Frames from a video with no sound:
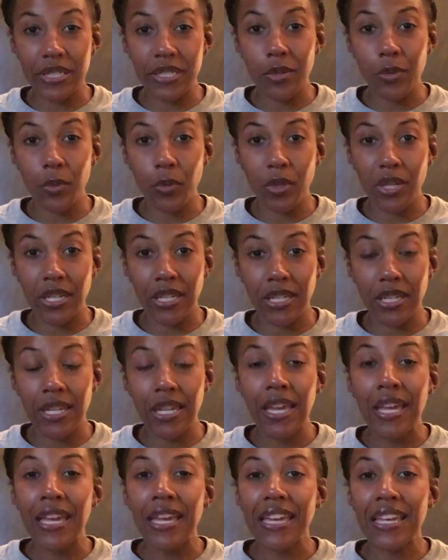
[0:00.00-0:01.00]
to read
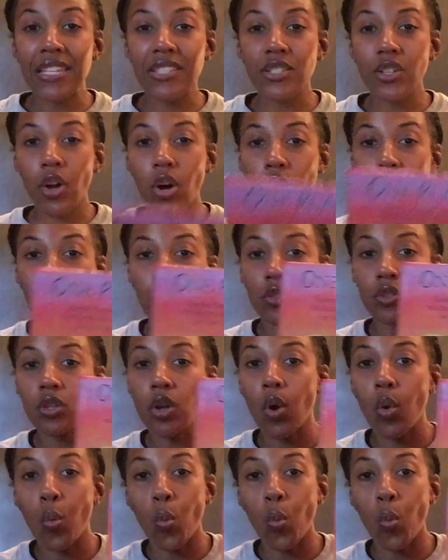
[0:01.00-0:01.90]
is called